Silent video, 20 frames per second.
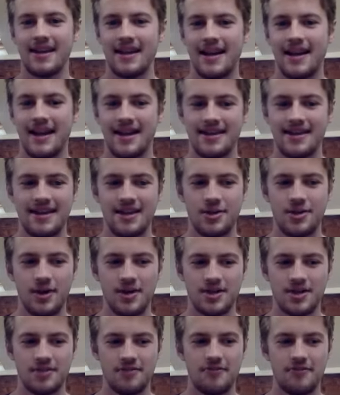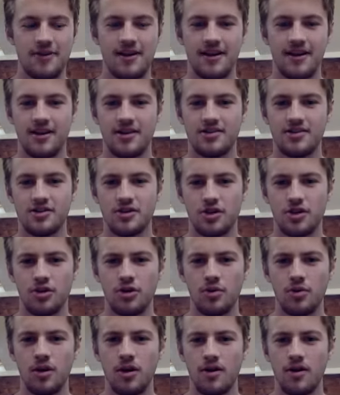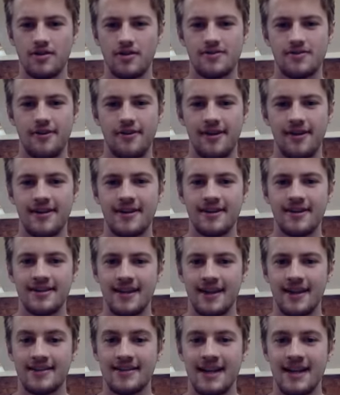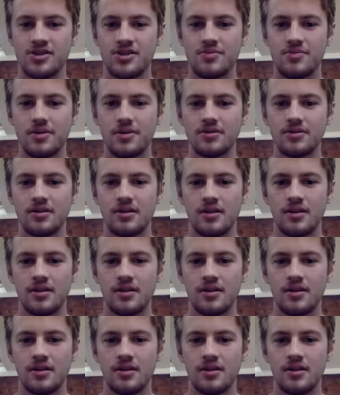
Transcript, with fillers: and then you actually realize who you are is very intangible.